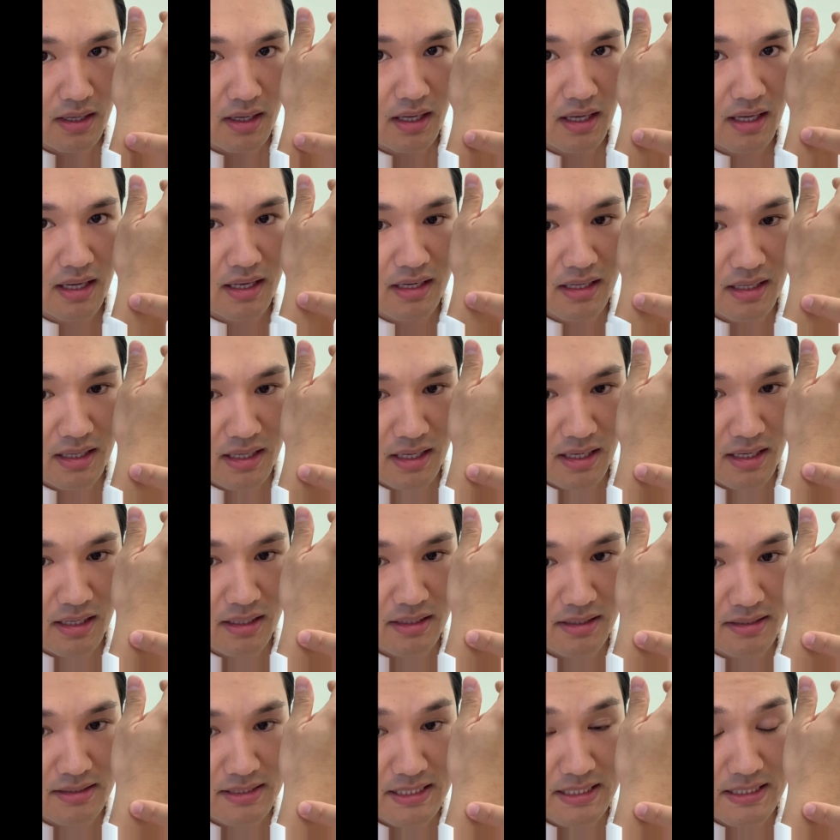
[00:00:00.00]
And again,
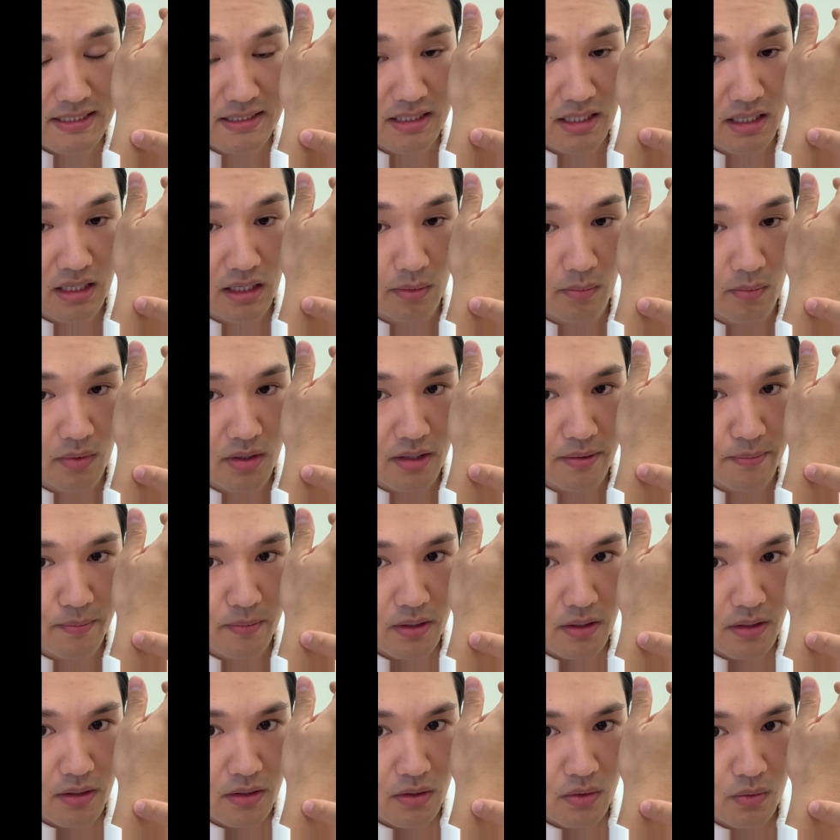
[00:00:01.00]
it's the same.
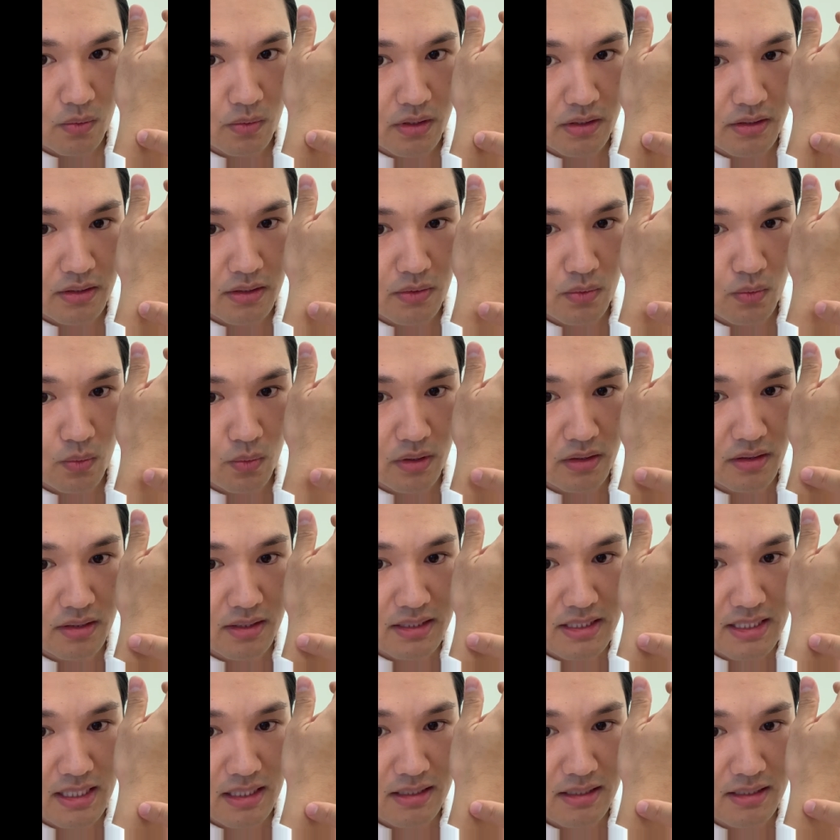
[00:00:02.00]
When the
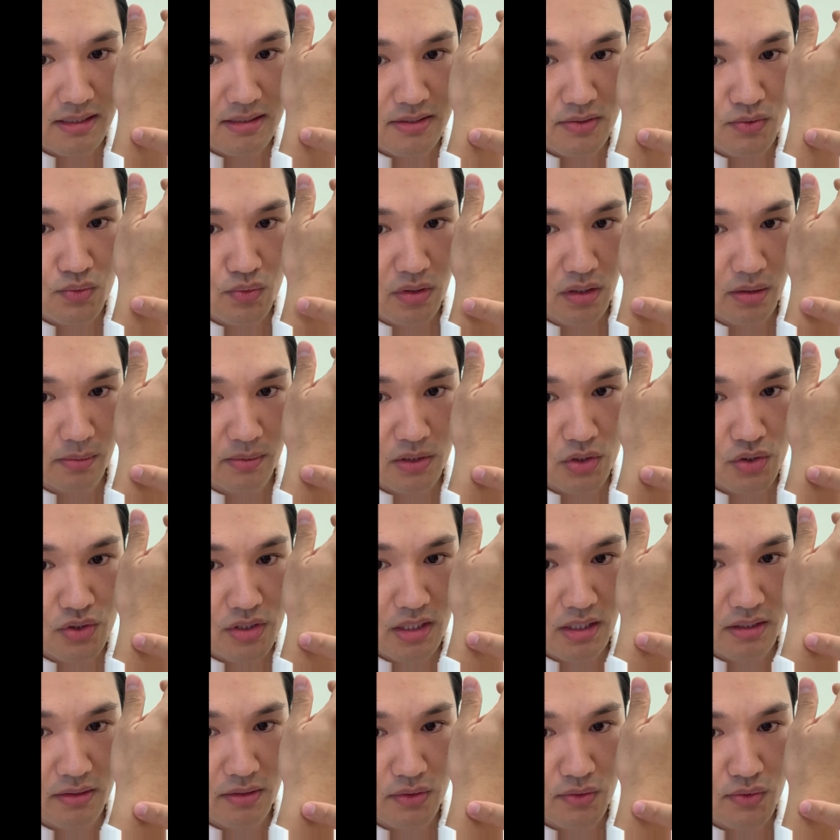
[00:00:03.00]
tendons rub each
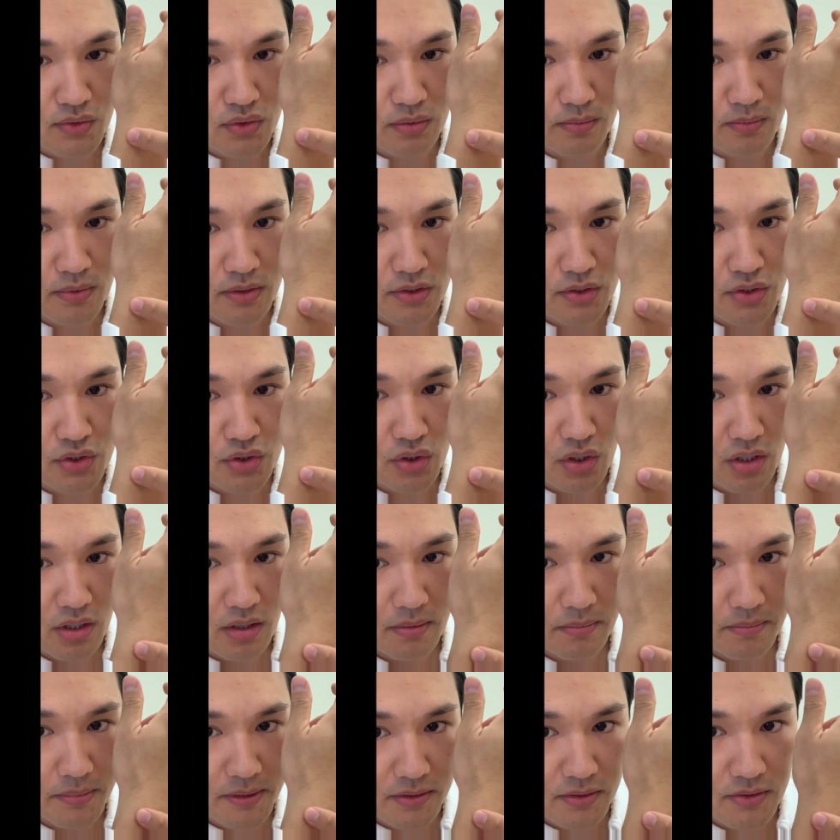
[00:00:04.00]
other too much
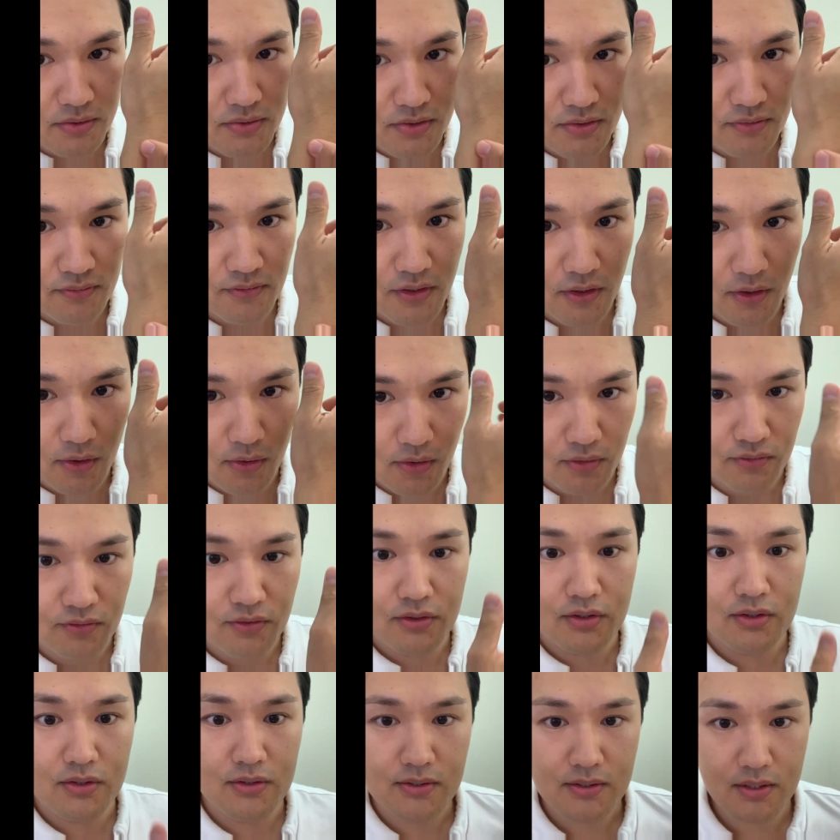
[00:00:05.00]
because of the
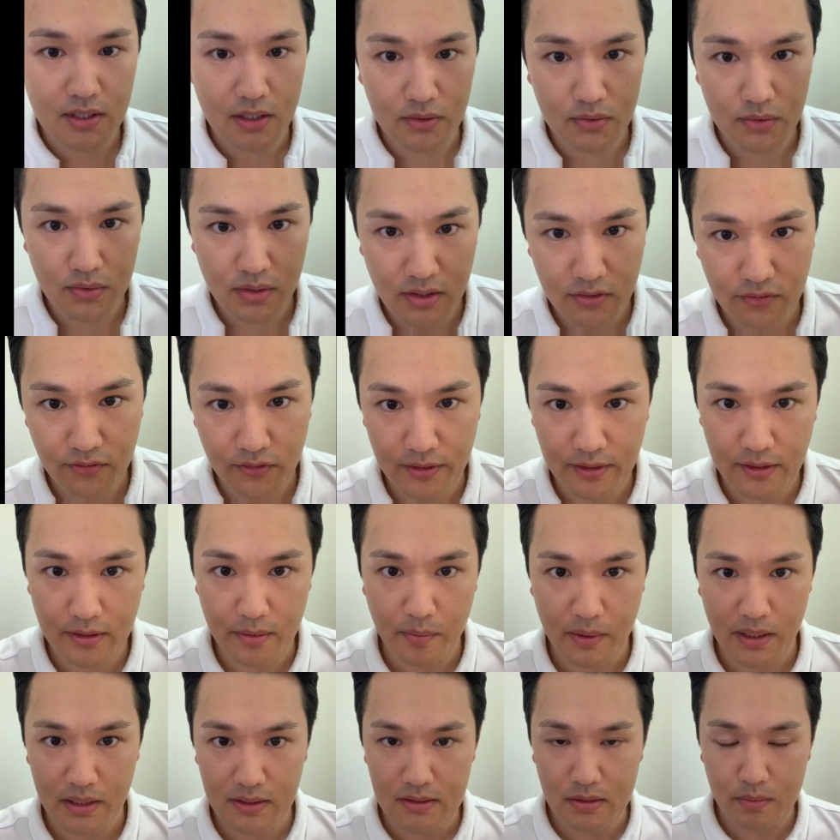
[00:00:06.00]
overuse, then you can feel the
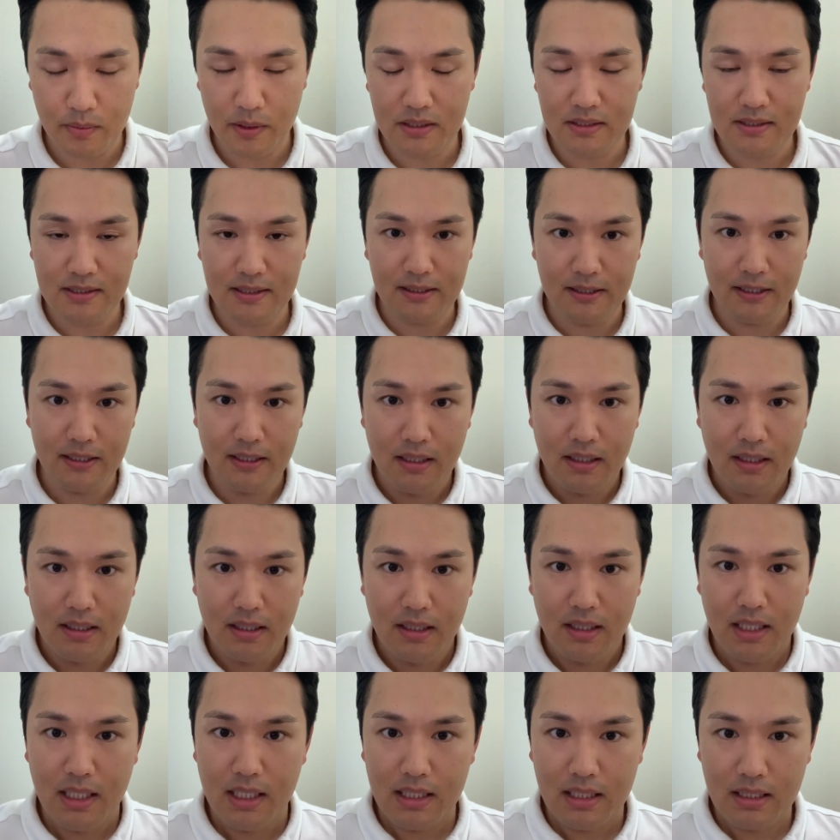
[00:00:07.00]
pain. So basically,
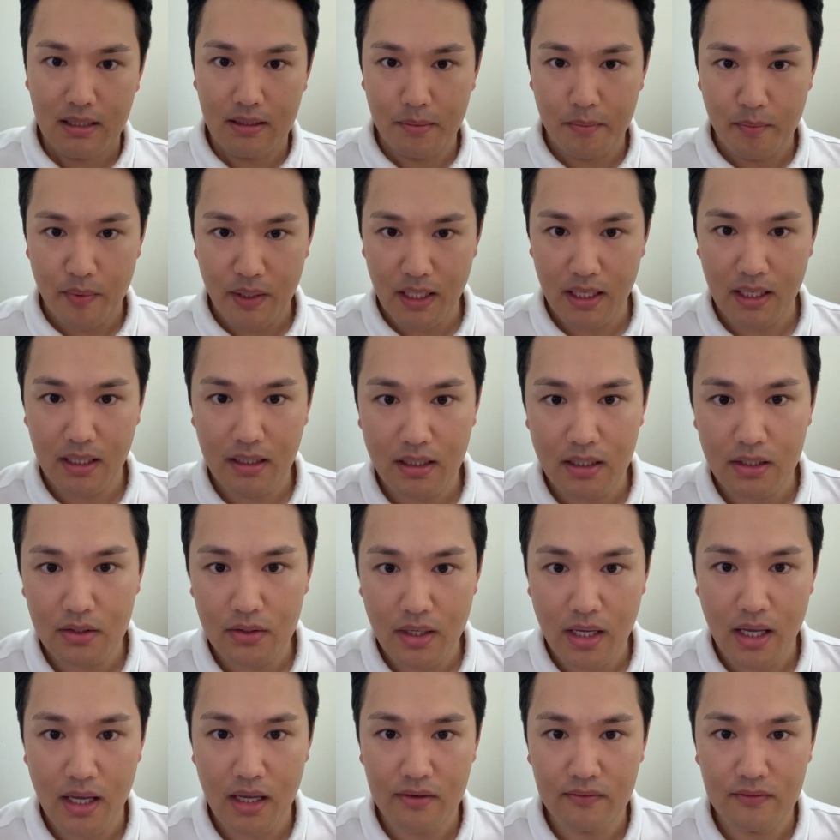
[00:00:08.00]
the pain that you
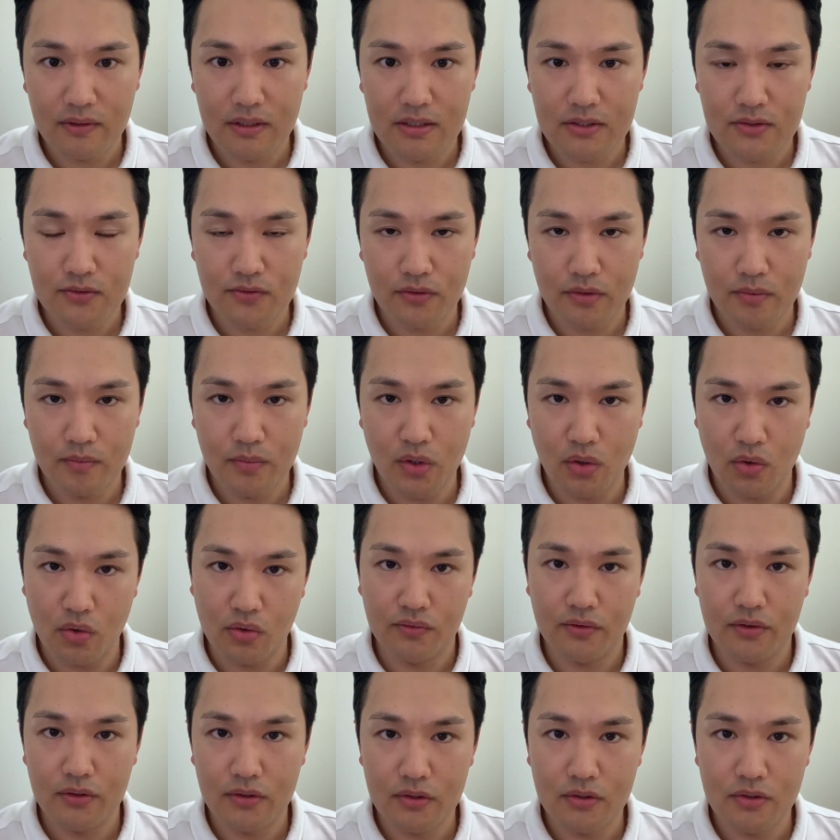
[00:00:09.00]
have is from the
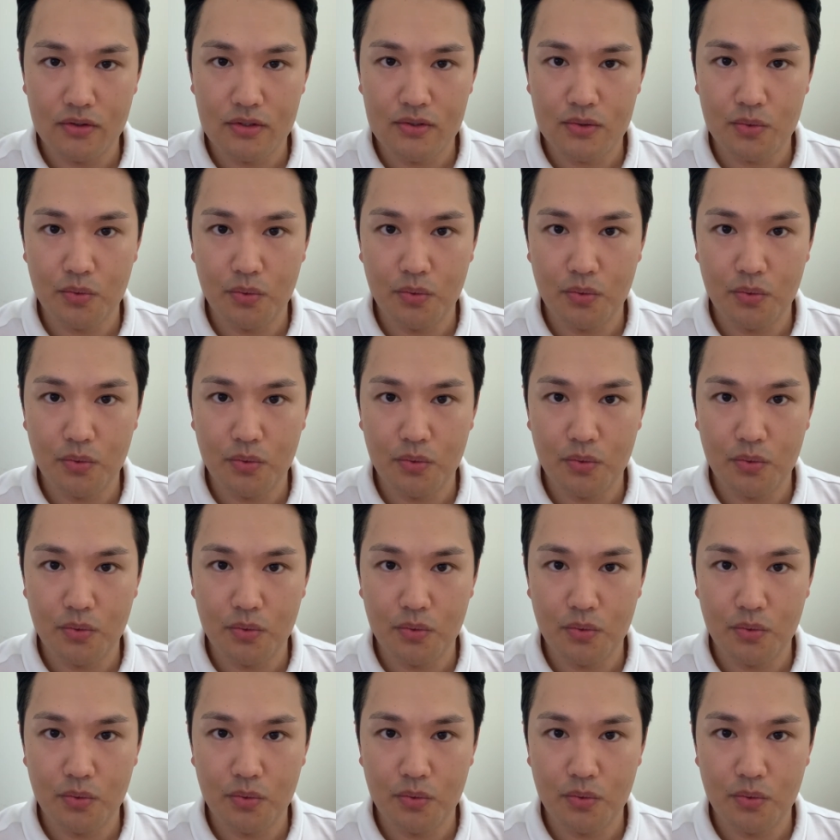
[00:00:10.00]
overuse.